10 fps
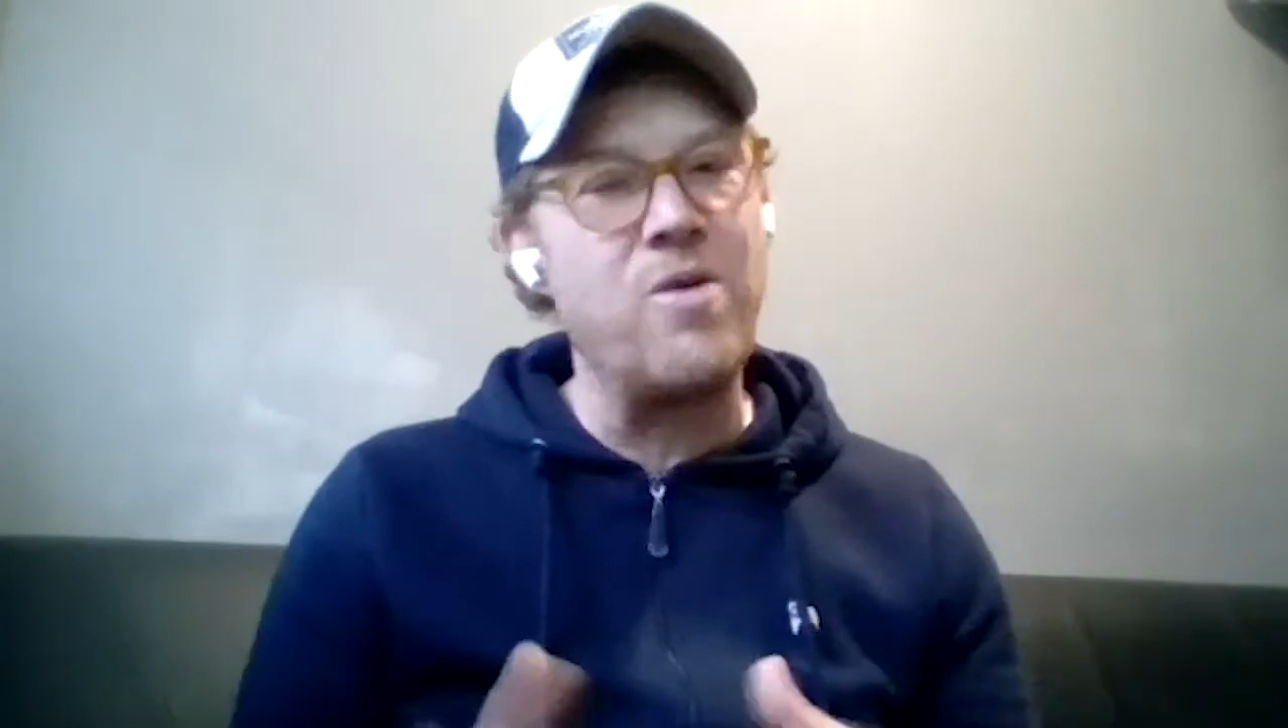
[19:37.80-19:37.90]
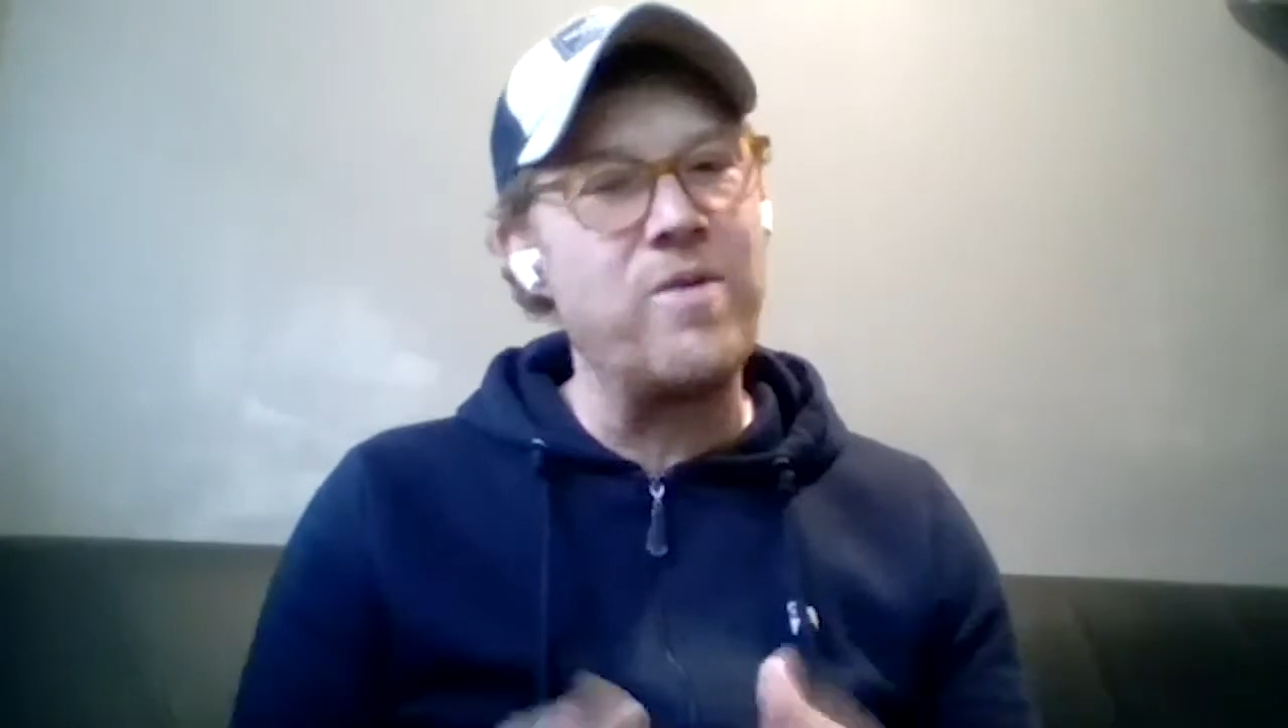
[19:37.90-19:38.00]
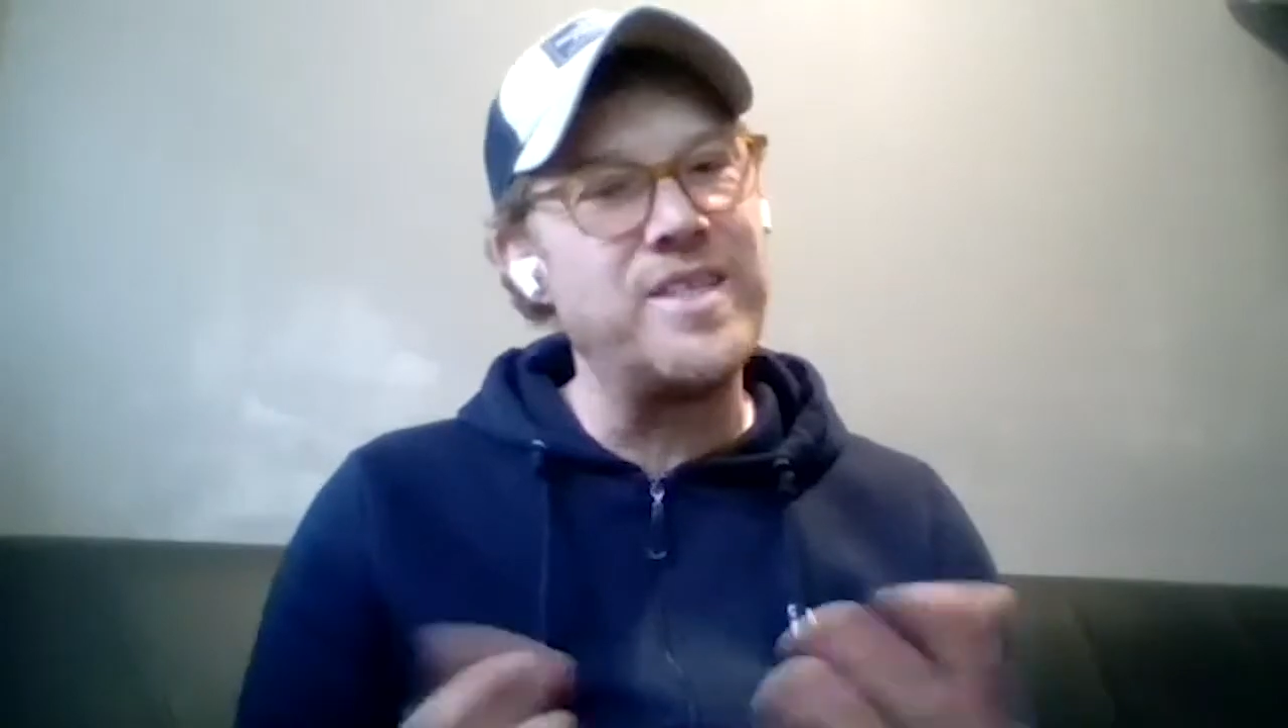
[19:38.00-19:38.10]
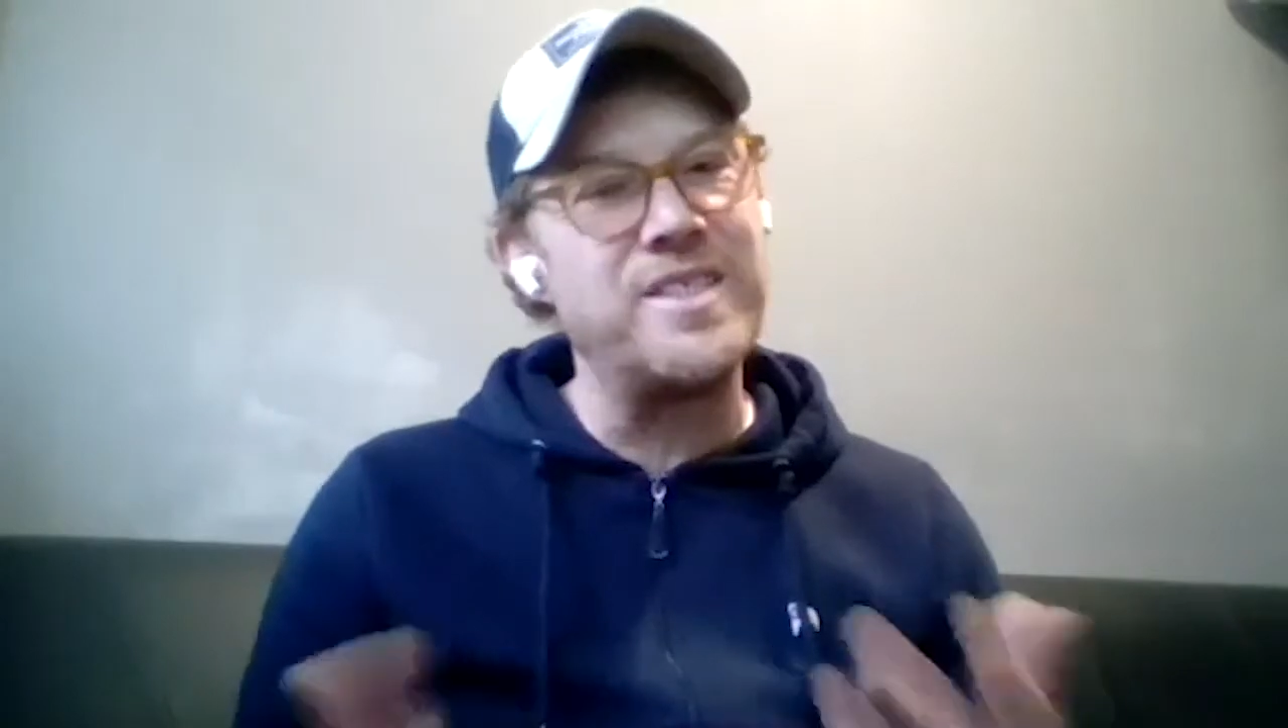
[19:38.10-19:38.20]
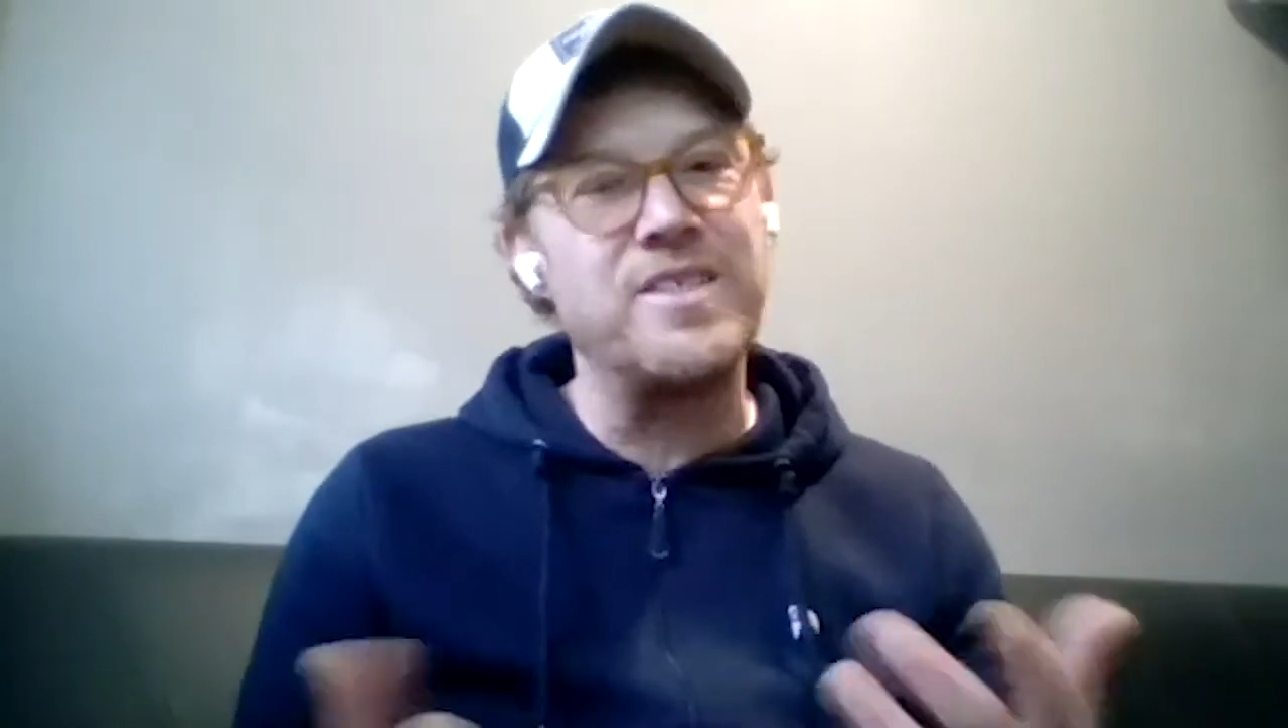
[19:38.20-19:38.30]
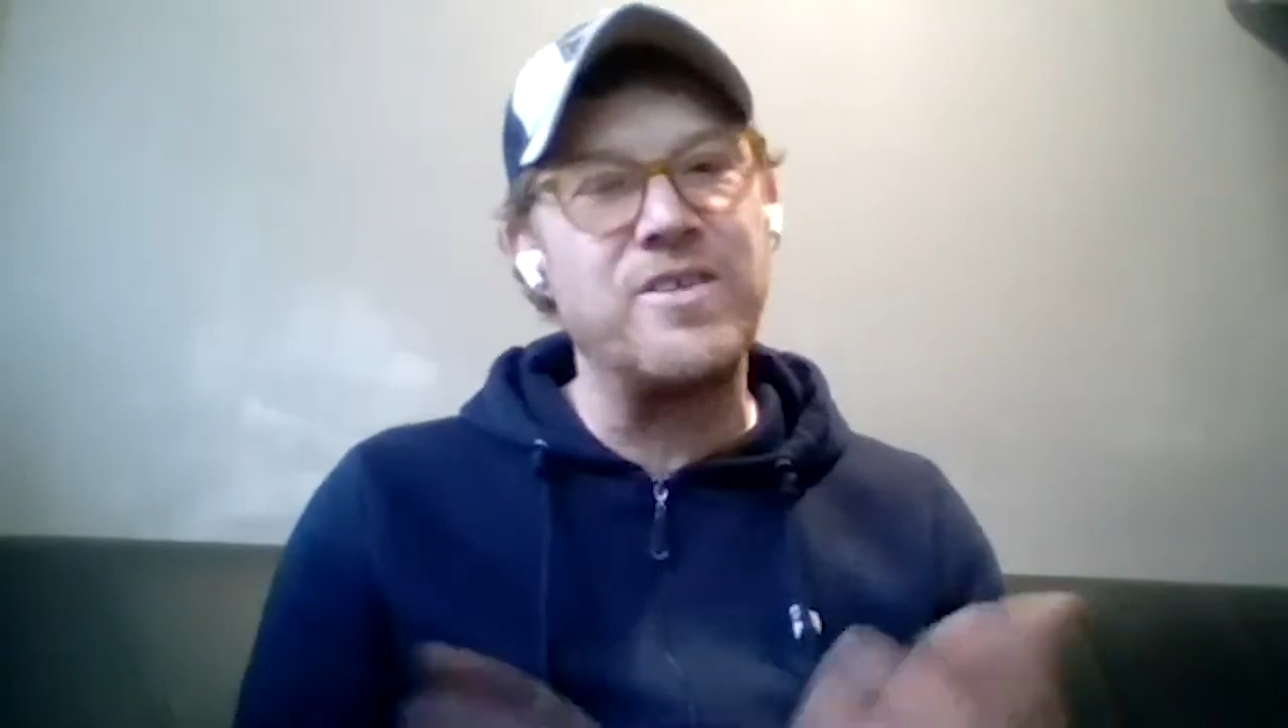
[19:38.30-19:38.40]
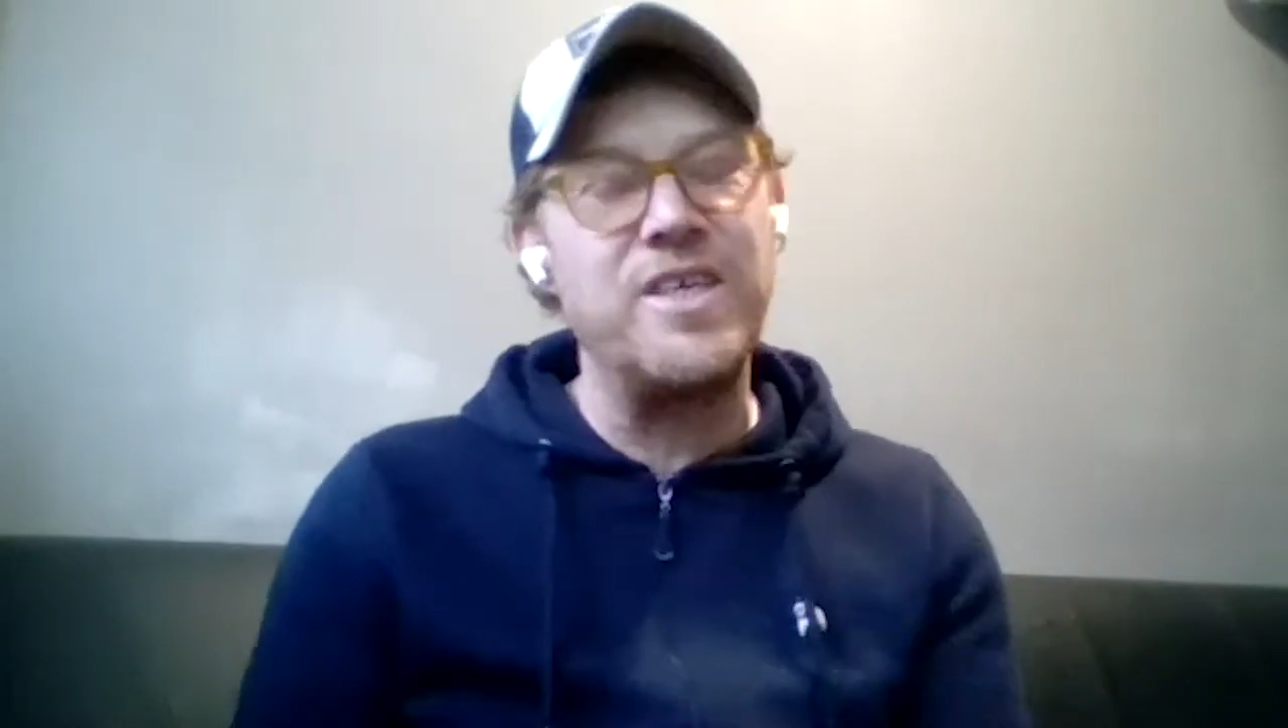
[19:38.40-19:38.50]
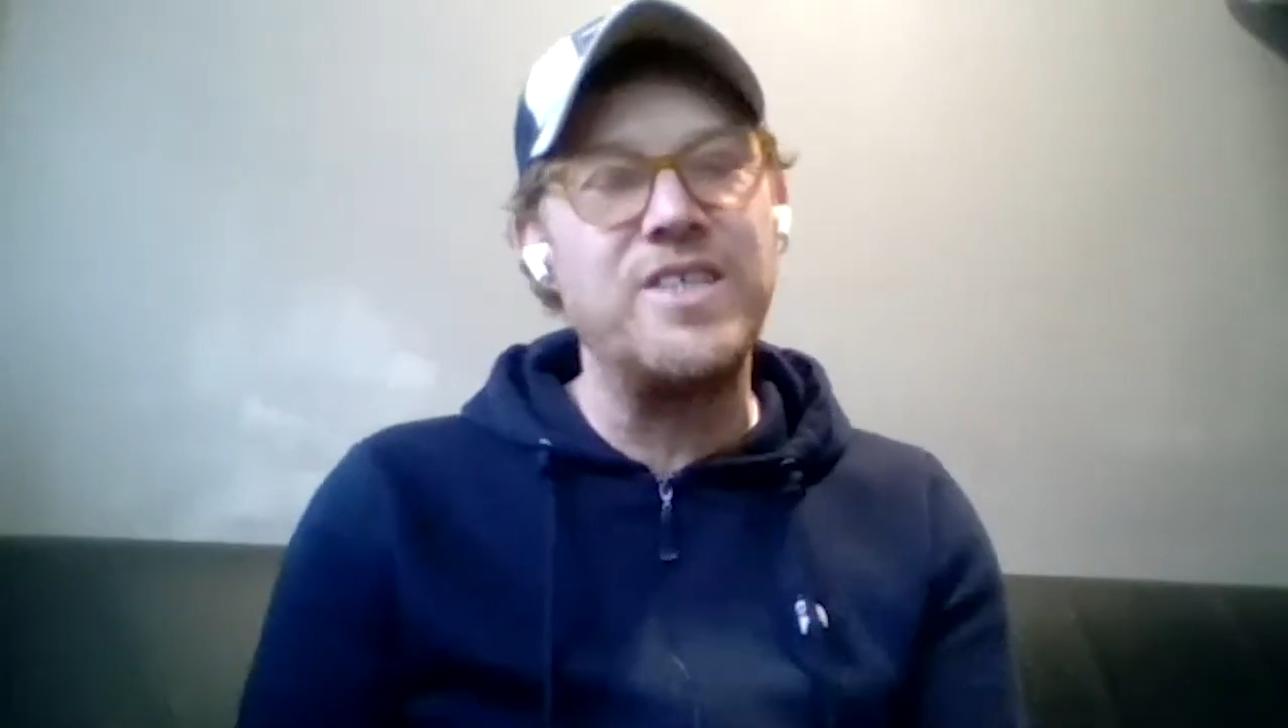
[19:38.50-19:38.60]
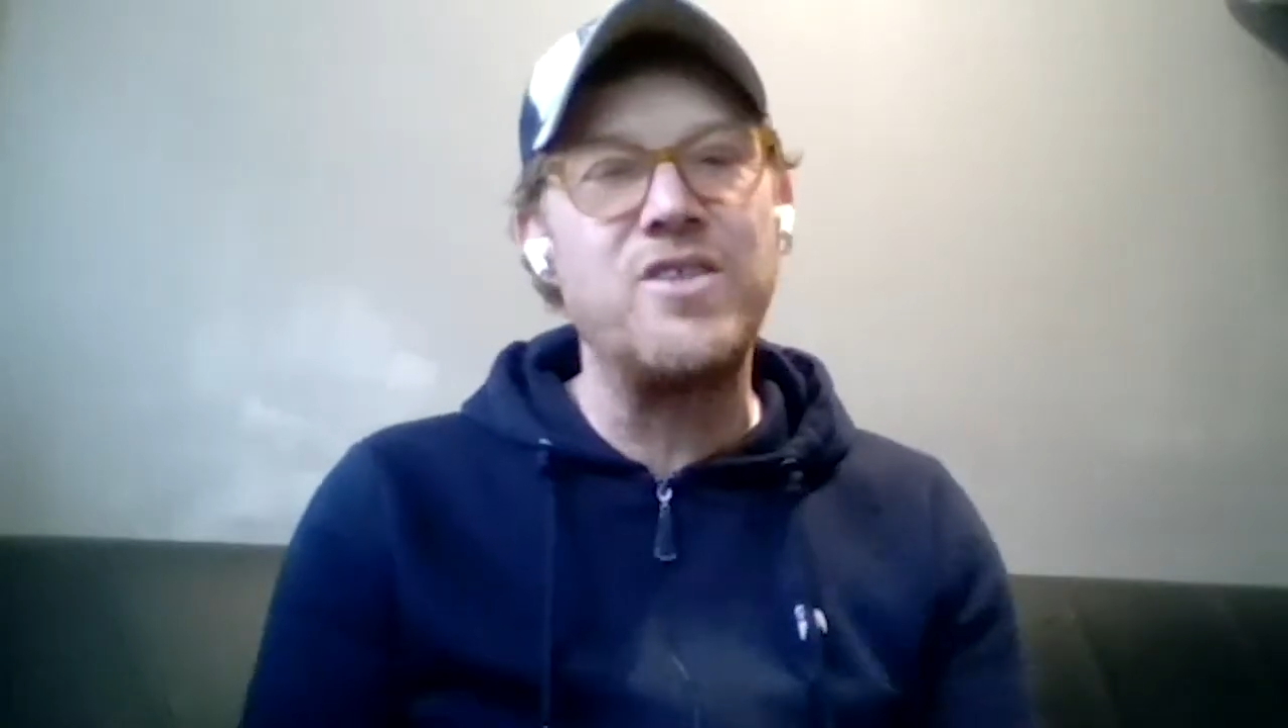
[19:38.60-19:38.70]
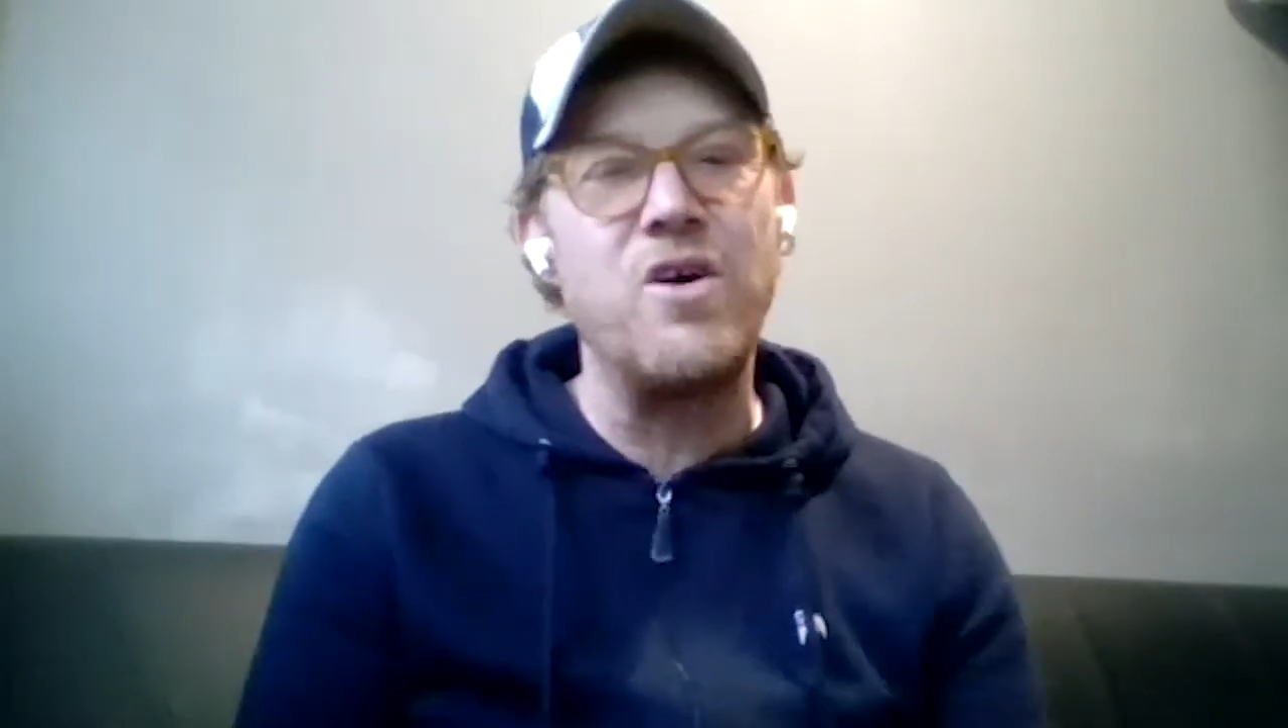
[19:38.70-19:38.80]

he says, "it's